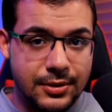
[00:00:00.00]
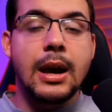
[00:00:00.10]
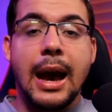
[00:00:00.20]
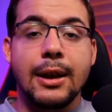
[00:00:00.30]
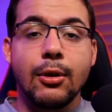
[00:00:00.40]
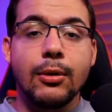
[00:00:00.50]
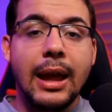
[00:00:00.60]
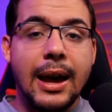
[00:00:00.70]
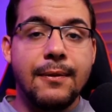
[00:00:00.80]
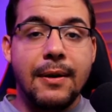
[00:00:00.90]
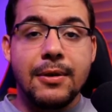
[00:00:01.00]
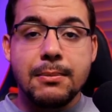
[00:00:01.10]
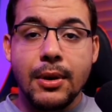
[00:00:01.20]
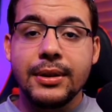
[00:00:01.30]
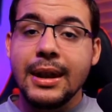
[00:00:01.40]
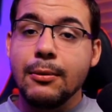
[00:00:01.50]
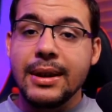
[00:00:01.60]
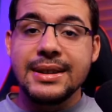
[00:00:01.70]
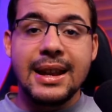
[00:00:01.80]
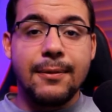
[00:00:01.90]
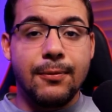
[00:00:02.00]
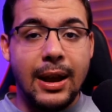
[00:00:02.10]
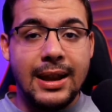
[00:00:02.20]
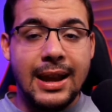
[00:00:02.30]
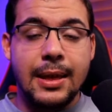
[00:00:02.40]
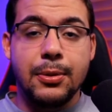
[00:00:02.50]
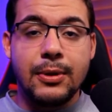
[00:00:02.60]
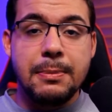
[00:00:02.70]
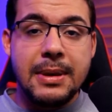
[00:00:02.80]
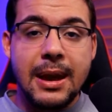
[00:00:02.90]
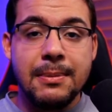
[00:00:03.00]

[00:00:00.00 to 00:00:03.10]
I go live every Monday, Wednesday, and Friday at 3 p.m.